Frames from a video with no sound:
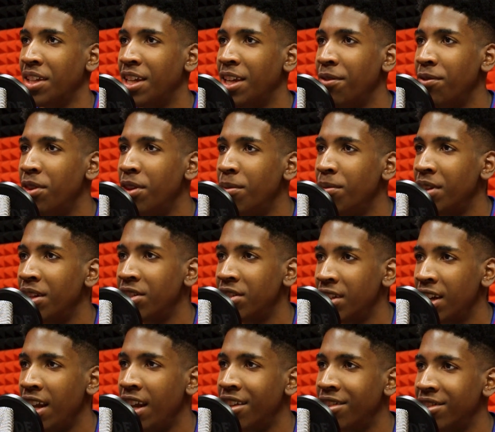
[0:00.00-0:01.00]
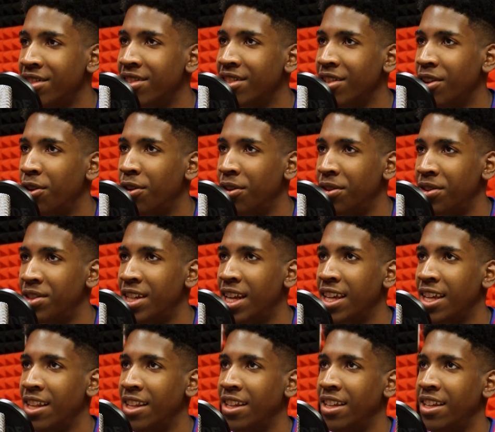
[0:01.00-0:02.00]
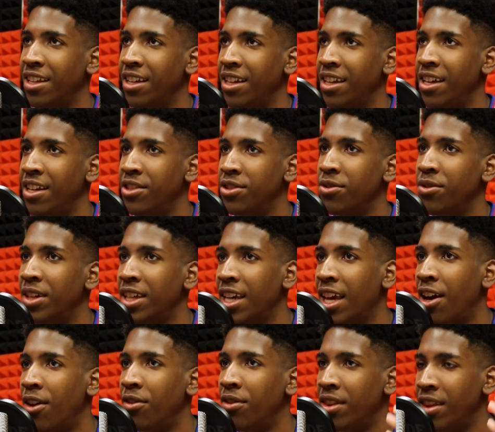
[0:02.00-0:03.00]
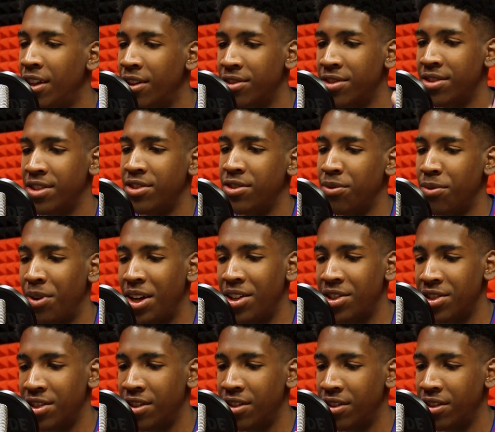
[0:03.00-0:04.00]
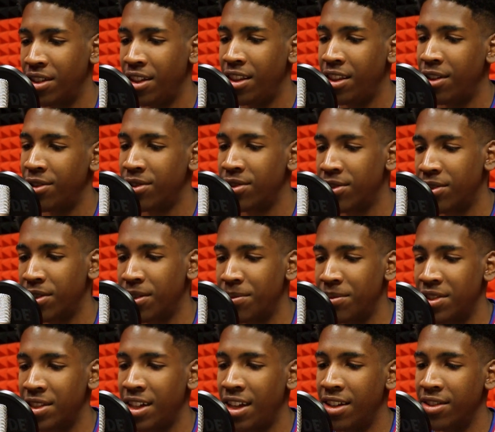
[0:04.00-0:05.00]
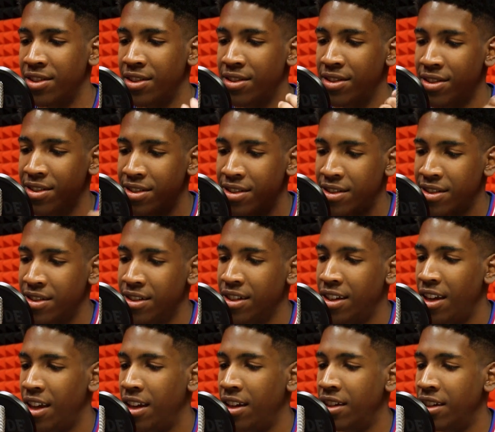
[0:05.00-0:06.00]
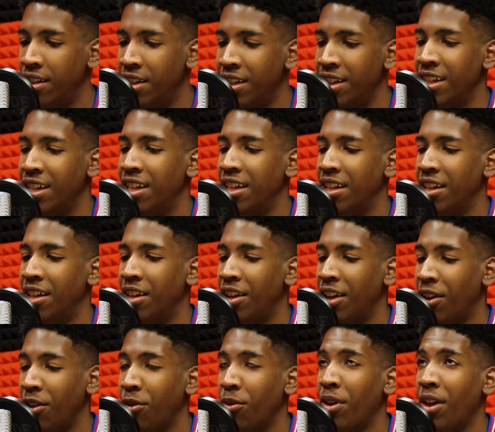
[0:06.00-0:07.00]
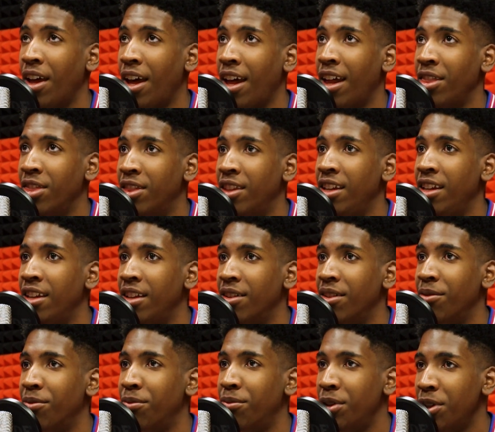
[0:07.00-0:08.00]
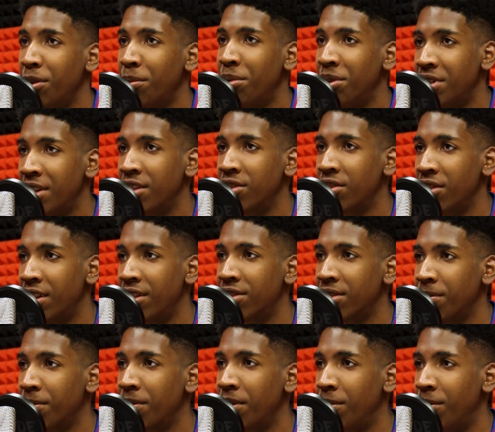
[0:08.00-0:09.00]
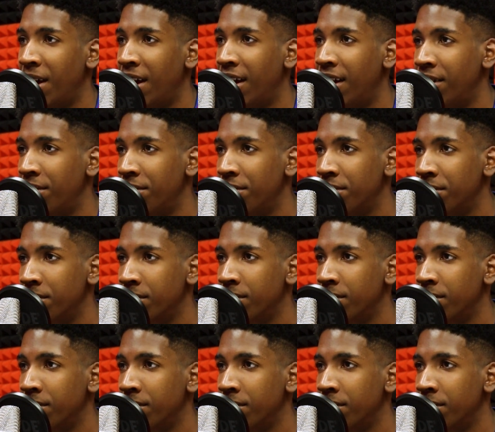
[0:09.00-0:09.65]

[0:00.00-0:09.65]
give them the chance or take into account their situation and their circumstances and the real potential that some of them have.